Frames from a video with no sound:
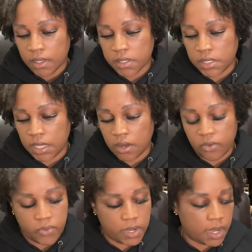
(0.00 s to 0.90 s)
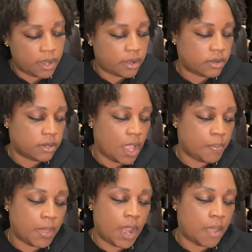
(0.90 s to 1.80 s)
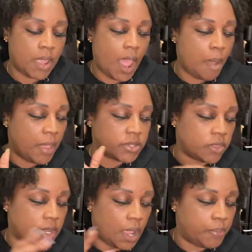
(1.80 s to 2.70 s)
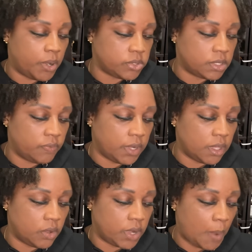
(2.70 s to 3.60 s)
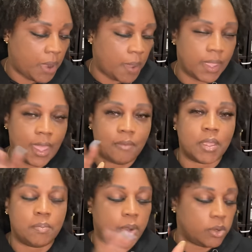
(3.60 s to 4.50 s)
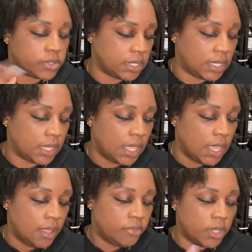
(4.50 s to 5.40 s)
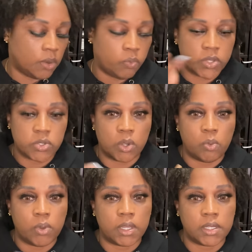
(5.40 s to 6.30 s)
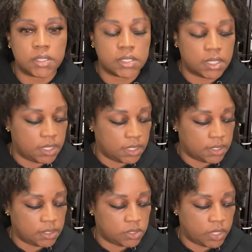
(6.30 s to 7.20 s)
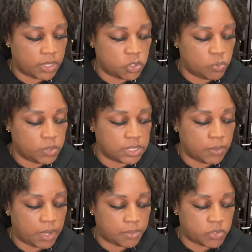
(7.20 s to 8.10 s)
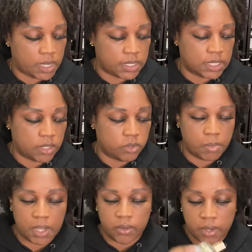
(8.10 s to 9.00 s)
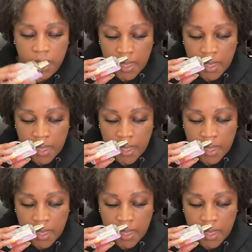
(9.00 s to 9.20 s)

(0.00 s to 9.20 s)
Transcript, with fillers: Tear for care. I'm, I, I'll make sure that I post the video, and I probably have been posting the original ones uh, so that you will see what I'm trying to tell you about.